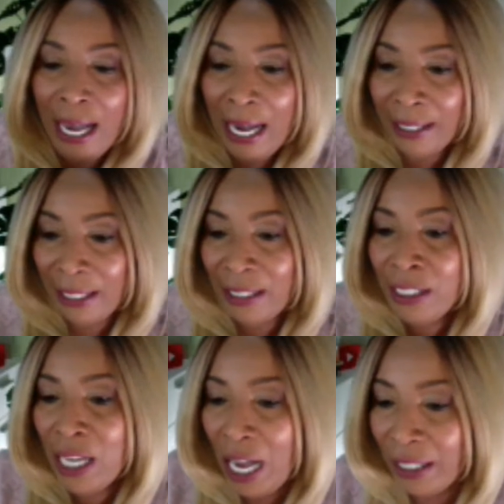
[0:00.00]
and
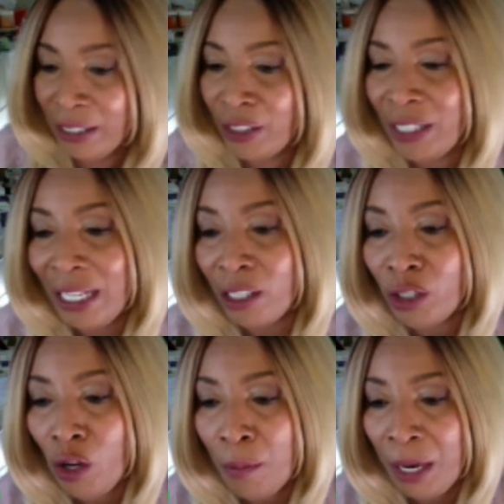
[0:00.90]
knowledge. Thank you
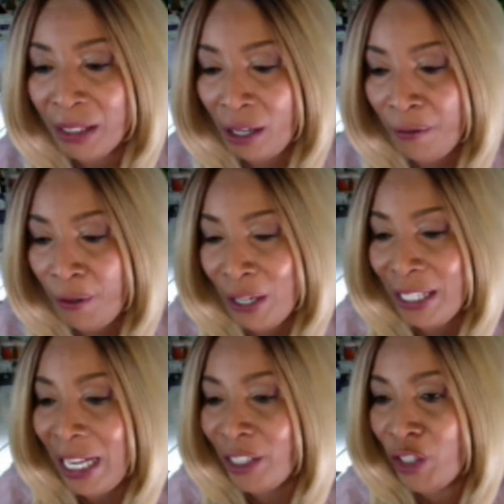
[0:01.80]
so much for
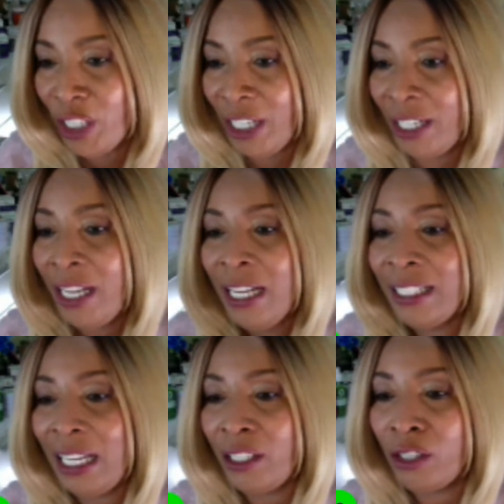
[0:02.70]
that, Jill.
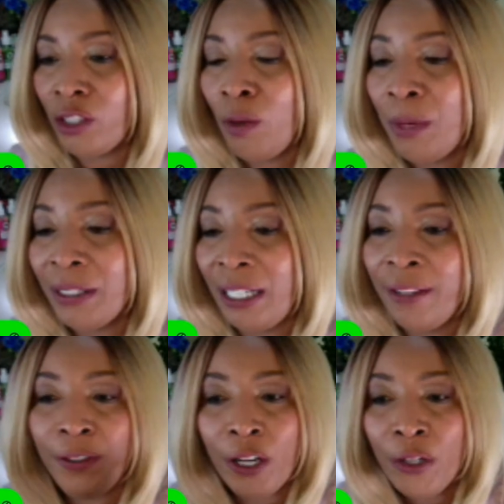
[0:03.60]
Thank you so much. And
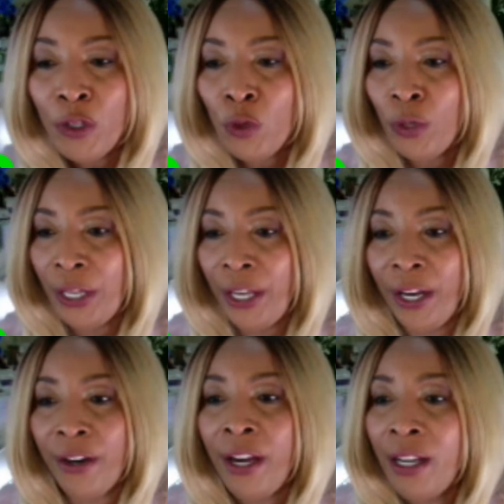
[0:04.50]
if you're new
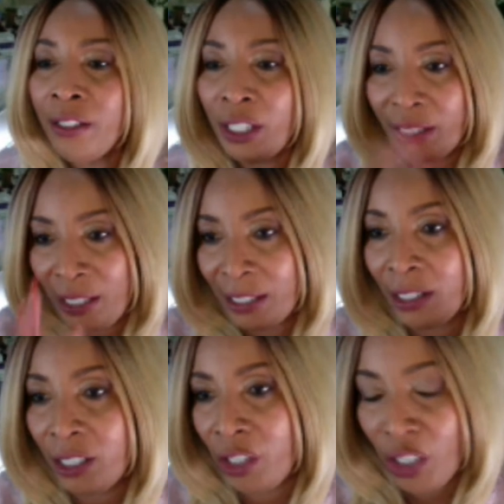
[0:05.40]
here, just
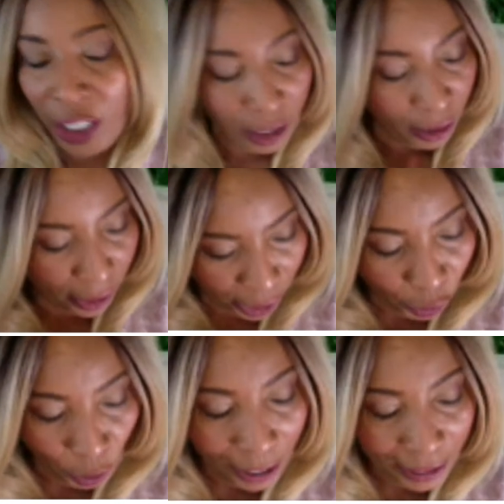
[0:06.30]
listen to Jill. She
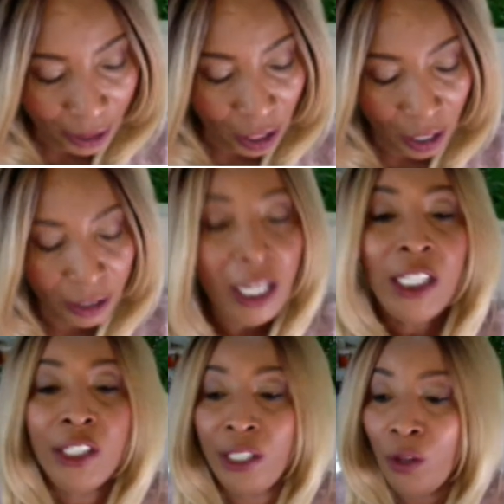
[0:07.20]
tried it all.
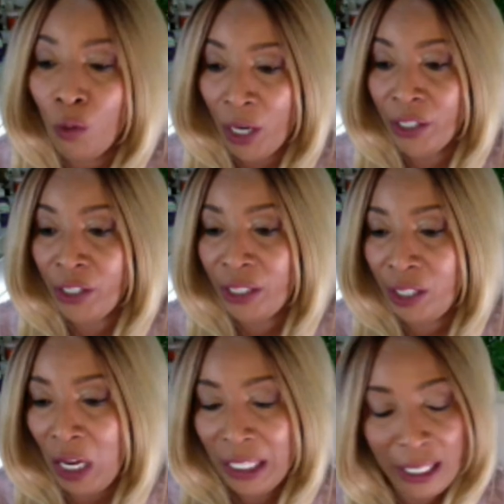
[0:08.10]
She know what she's
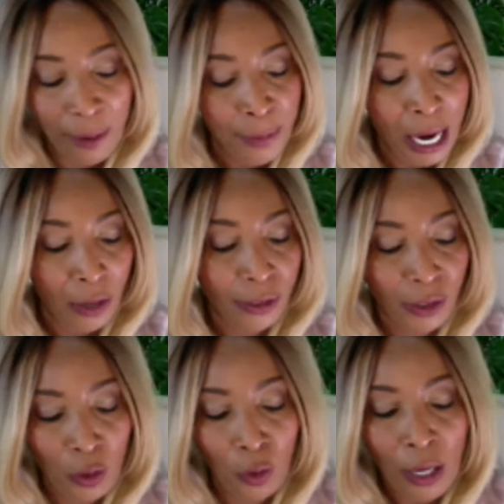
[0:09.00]
talking about.
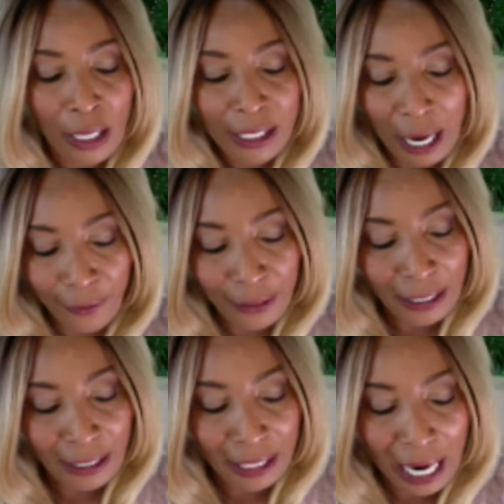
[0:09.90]
So
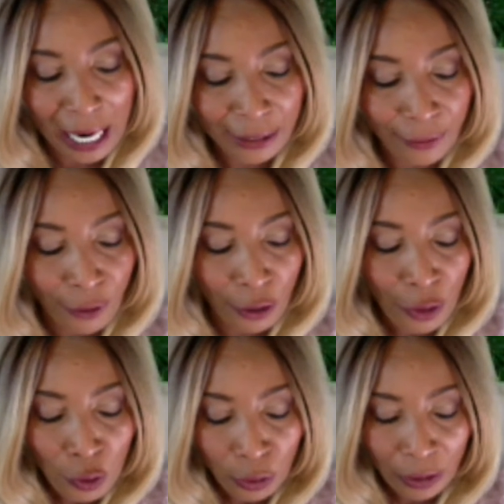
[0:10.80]
definitely, guys, if you're
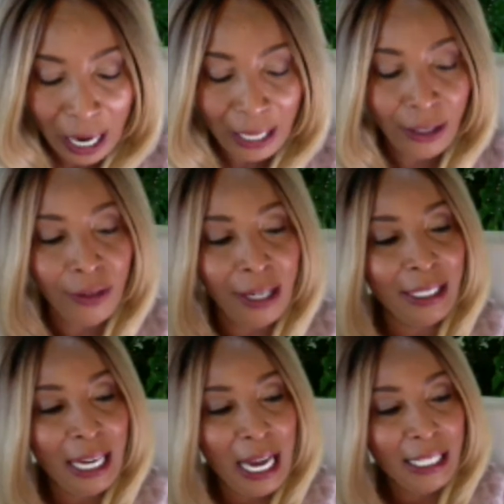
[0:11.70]
new to hyaluronic
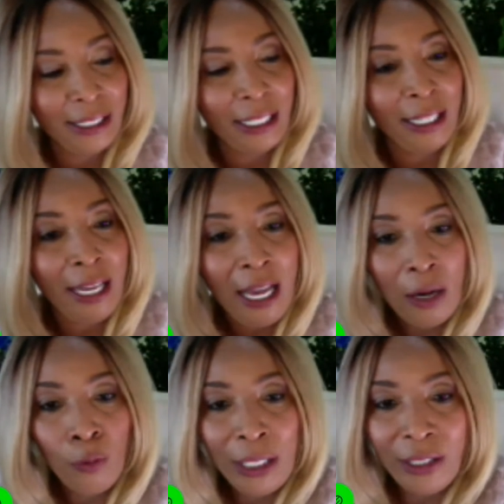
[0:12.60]
acid,
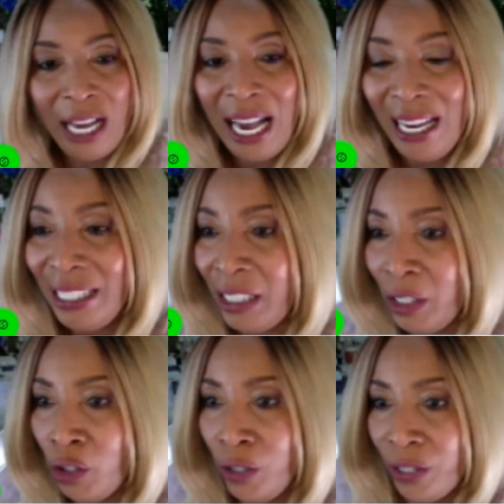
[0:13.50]
which I
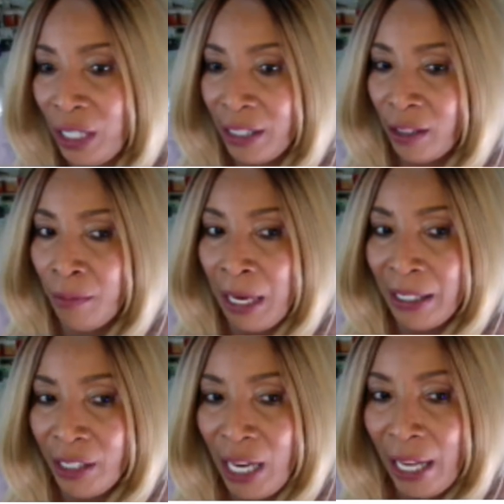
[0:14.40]
introduced this to my
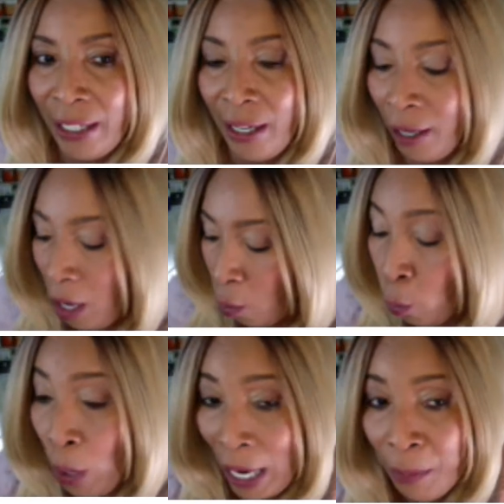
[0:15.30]
channel
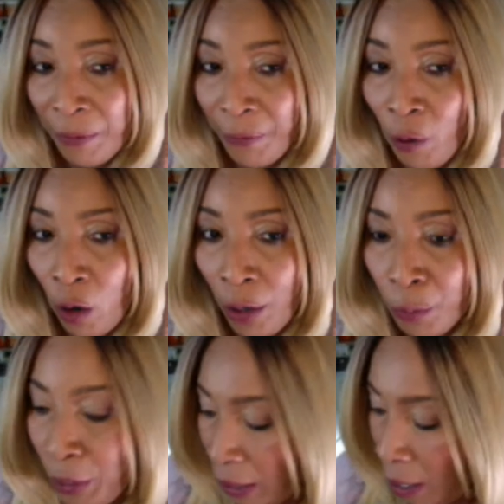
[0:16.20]
way before
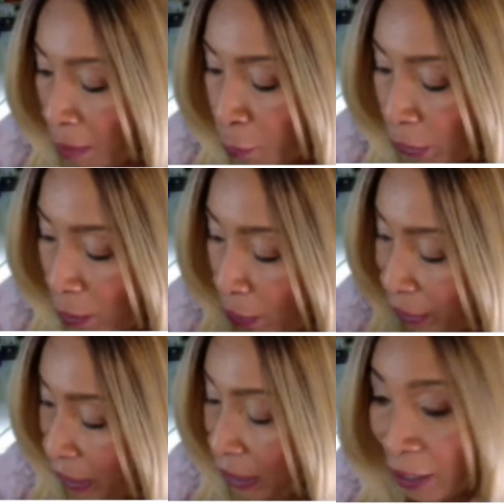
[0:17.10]
we come up with our
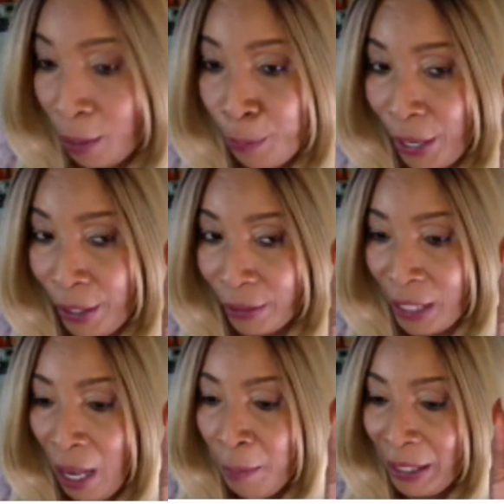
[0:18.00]
skincare products,
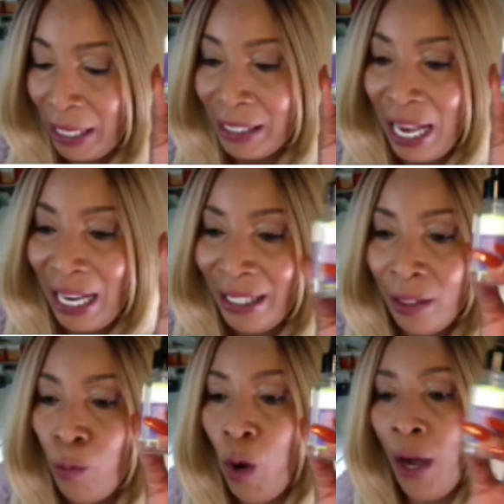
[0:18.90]
because I
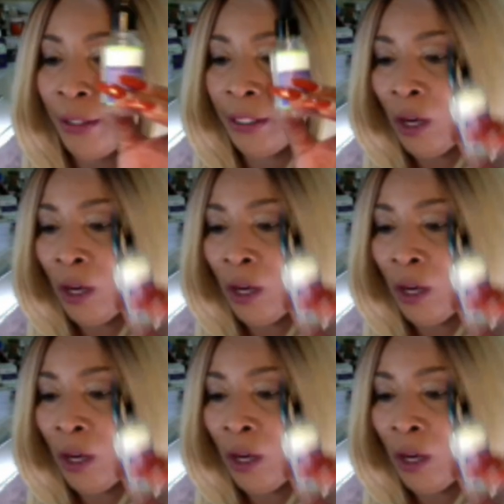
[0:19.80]
didn't want,